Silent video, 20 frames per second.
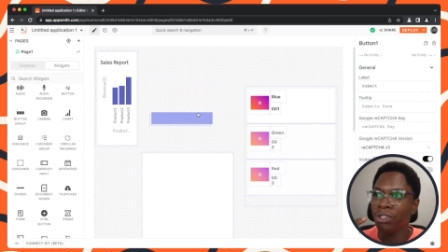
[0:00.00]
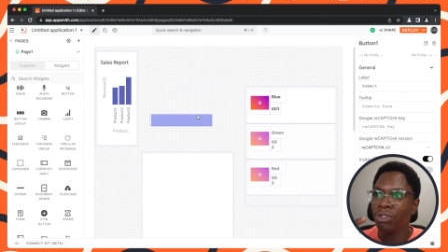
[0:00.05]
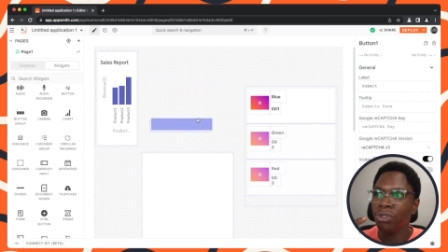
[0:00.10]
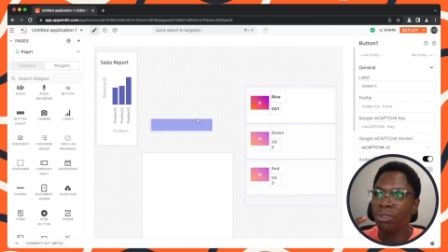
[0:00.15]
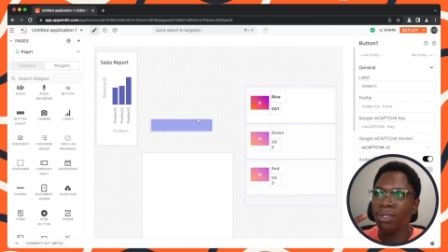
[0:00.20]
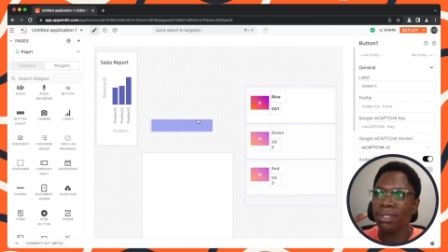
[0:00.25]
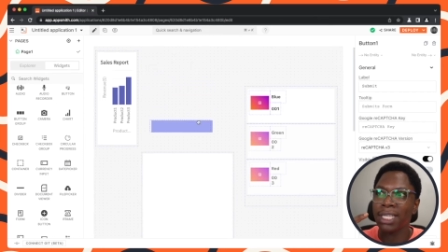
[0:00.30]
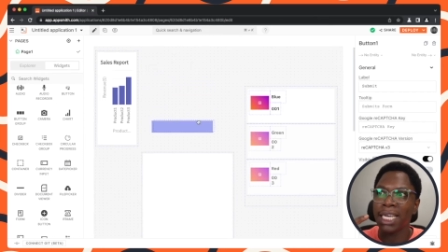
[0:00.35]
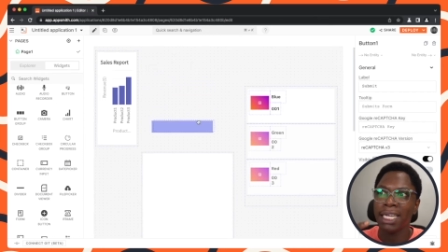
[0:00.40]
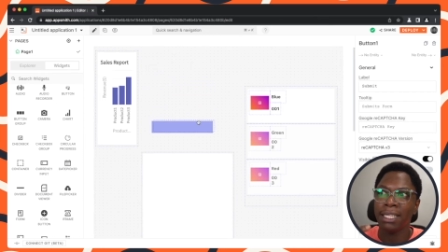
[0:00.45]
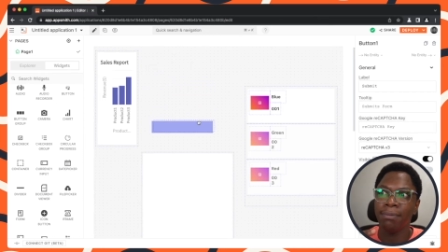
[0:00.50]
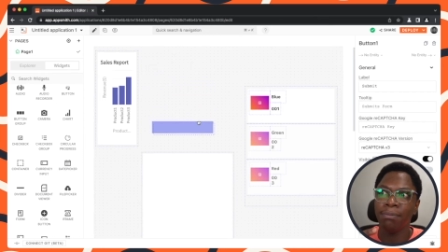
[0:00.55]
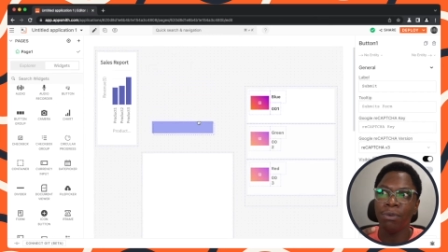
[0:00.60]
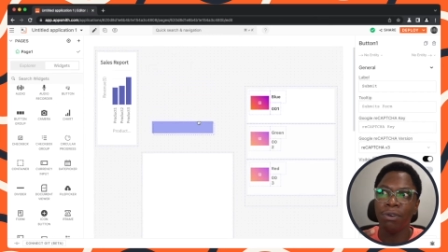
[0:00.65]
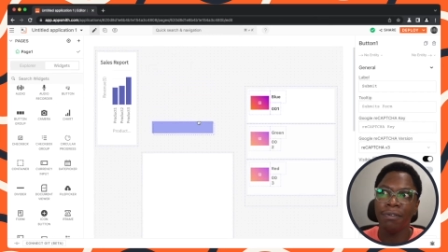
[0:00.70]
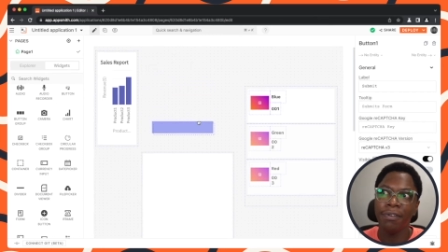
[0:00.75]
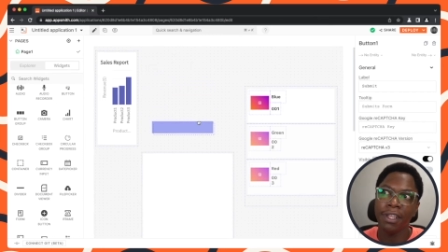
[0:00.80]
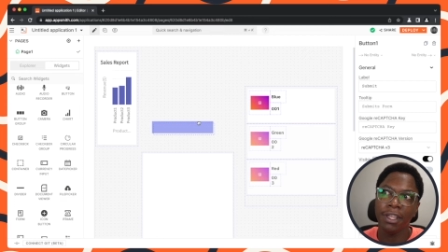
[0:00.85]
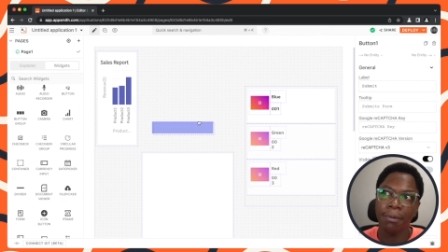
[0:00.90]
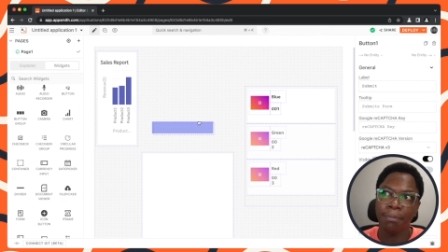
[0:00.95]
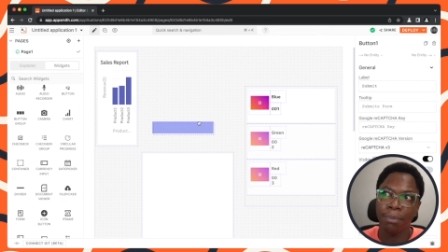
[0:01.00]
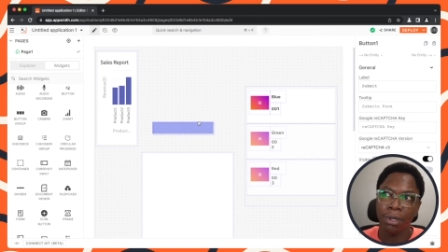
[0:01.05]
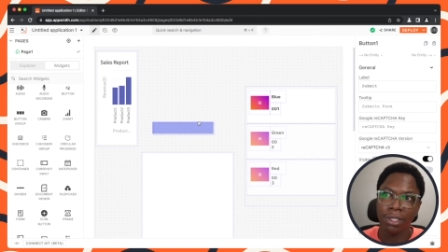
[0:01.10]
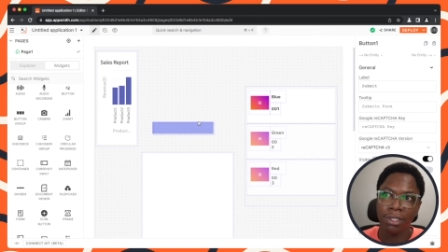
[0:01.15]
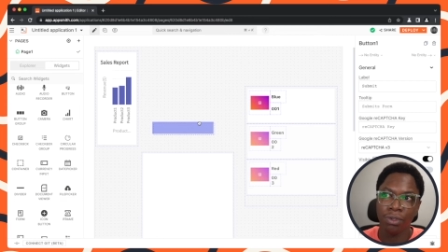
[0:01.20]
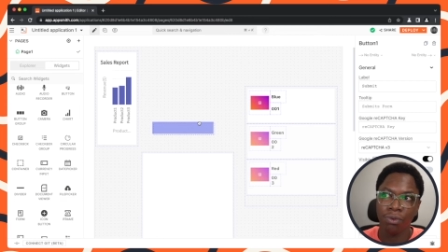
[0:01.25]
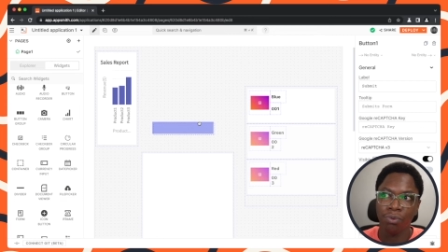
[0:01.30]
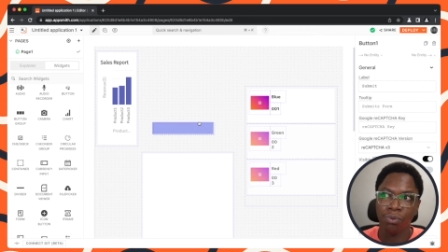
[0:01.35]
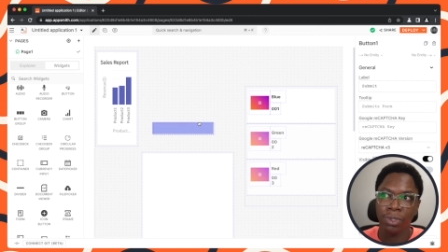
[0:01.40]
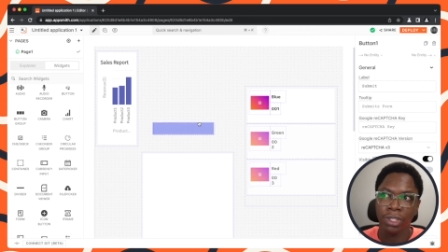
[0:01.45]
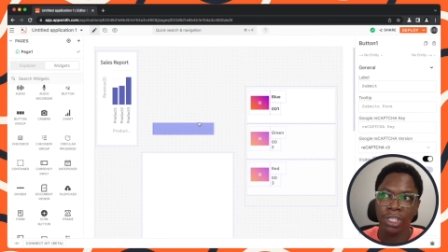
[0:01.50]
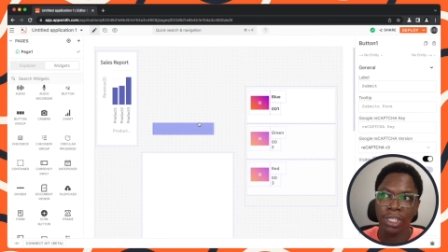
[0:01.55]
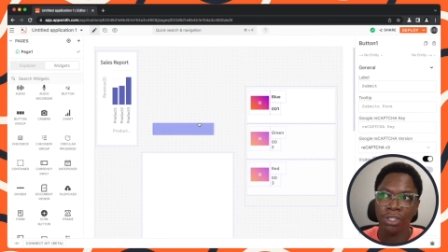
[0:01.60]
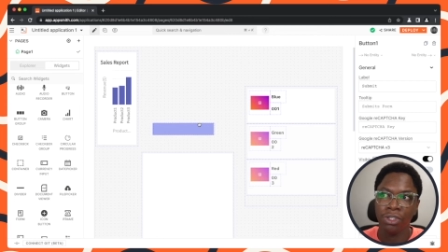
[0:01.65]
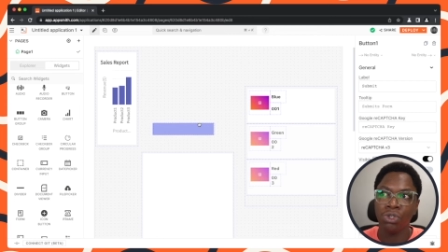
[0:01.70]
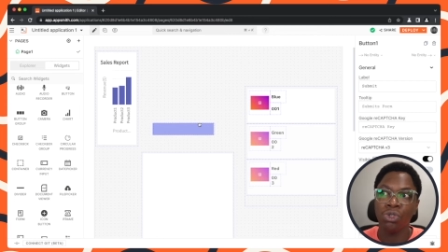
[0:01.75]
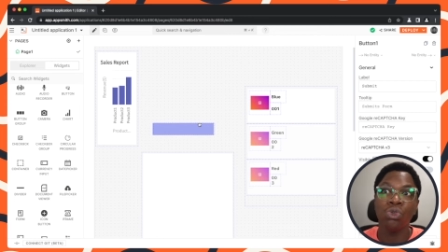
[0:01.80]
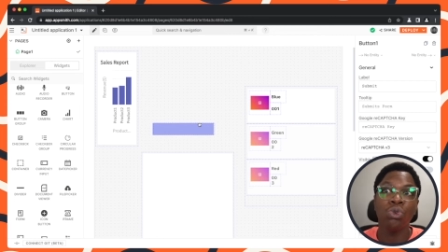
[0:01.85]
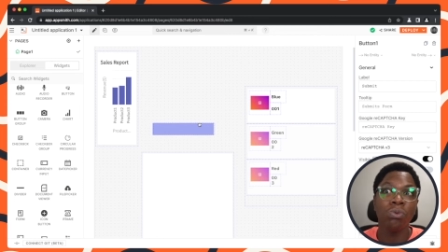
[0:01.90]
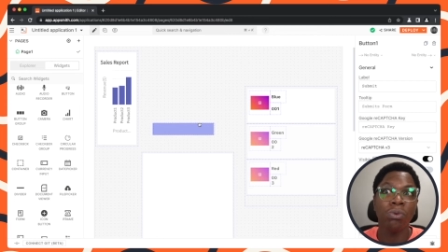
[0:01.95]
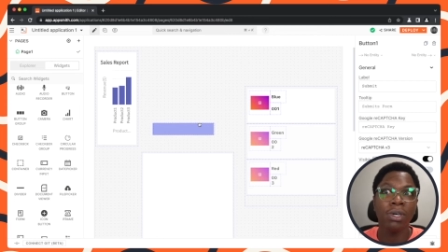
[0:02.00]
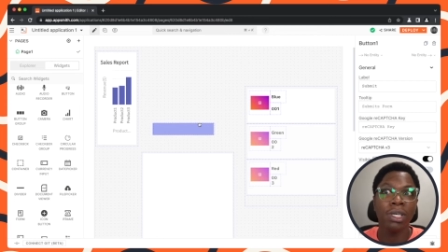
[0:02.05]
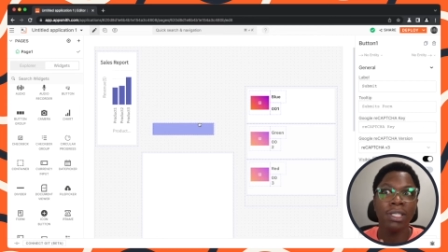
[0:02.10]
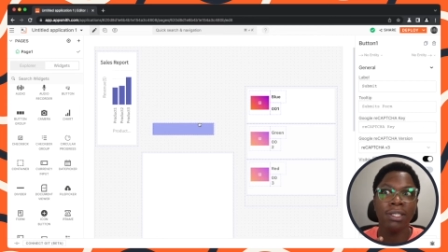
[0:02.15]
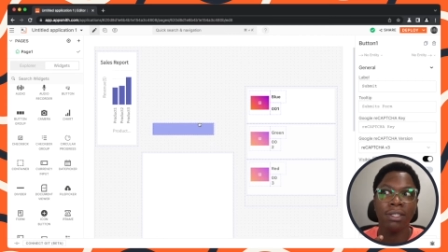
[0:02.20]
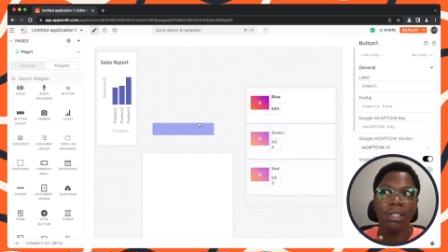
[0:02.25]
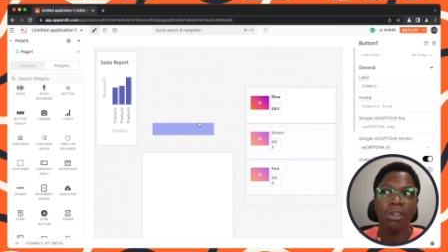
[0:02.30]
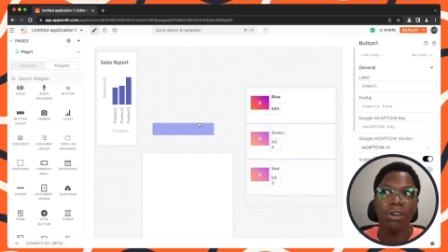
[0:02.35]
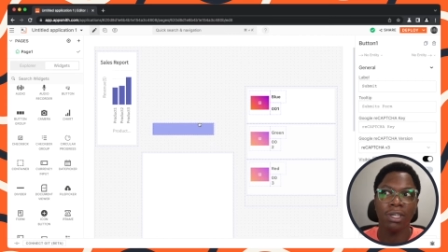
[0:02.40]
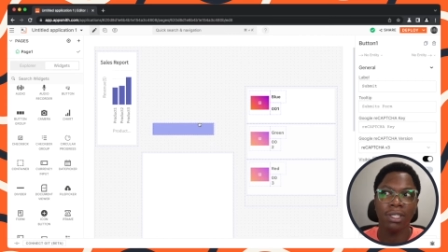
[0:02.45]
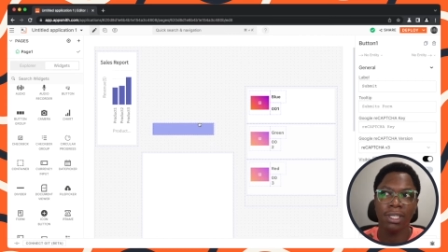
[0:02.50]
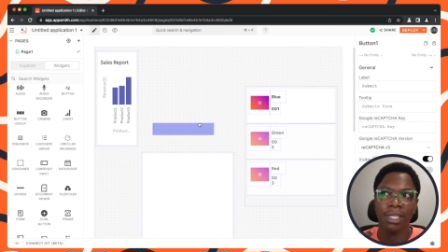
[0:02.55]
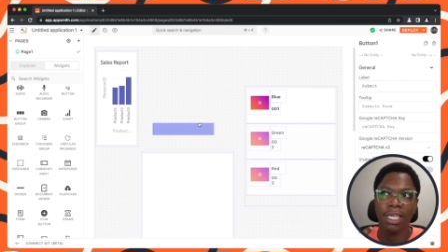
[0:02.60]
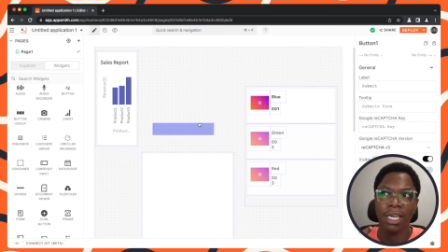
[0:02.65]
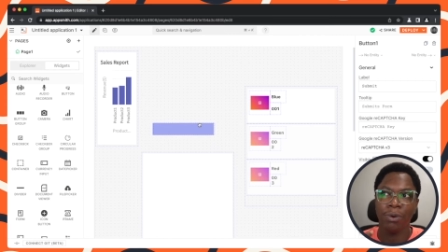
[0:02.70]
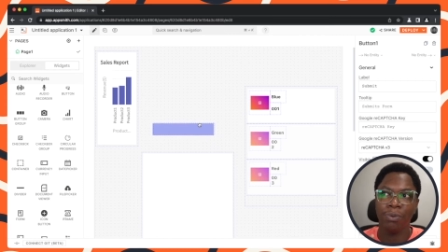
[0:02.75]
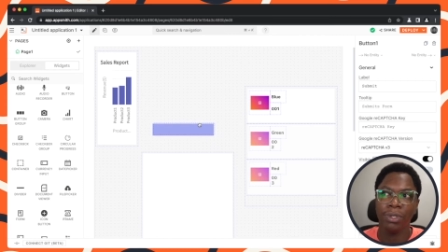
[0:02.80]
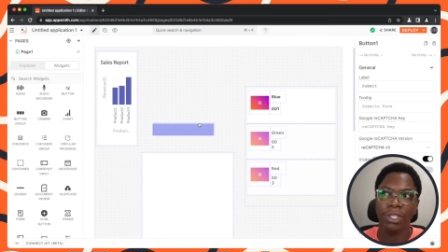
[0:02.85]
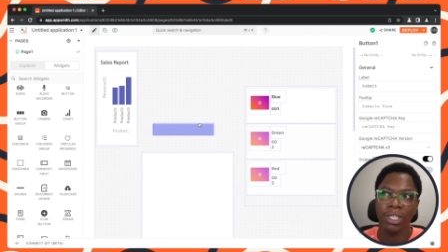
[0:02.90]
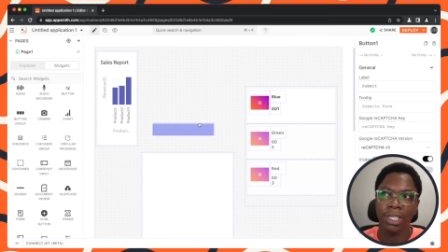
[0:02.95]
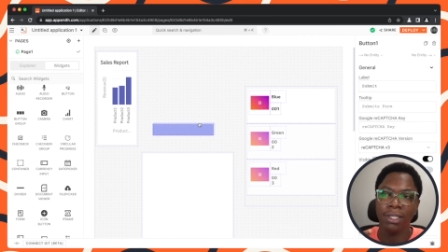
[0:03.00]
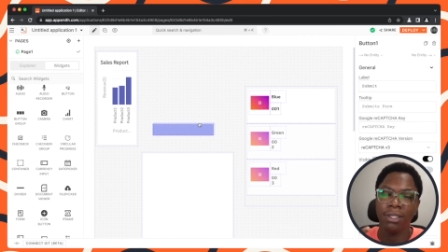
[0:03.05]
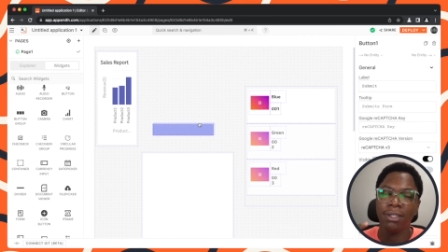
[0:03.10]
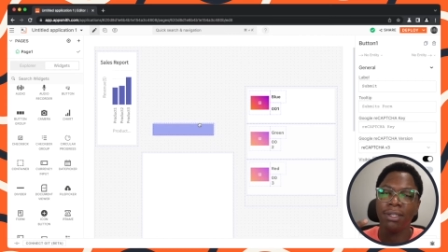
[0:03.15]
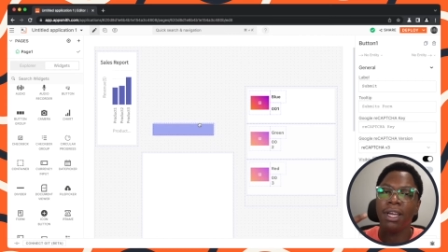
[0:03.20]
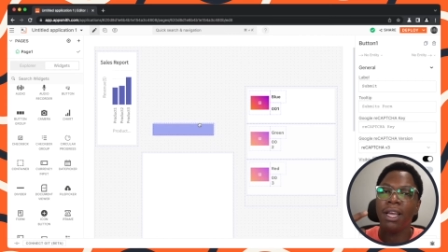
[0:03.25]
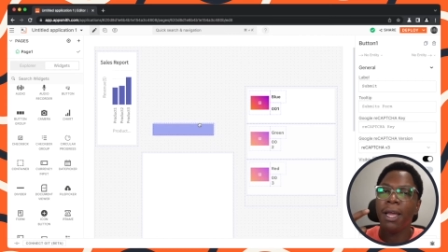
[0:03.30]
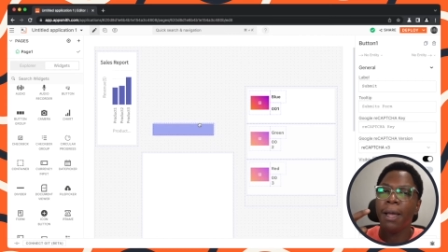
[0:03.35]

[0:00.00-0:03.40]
to start moving the button widget towards the container widget.